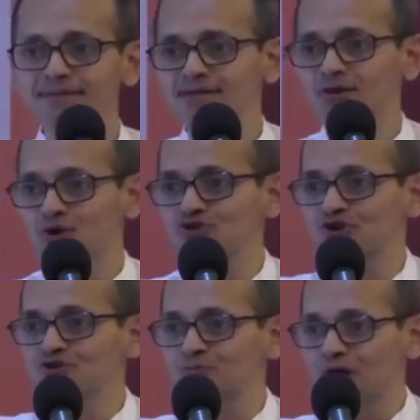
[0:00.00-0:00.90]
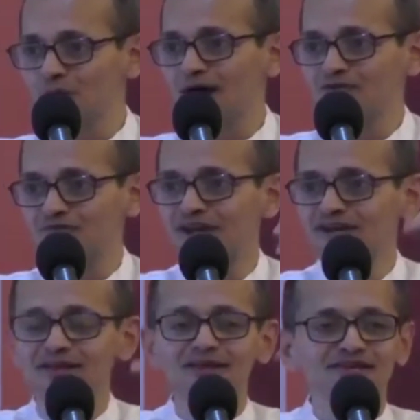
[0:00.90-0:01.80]
this question to Bhagwan
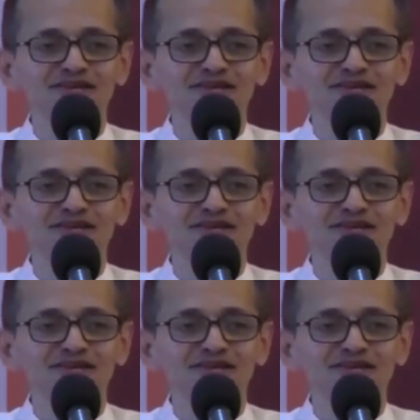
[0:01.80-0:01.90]
when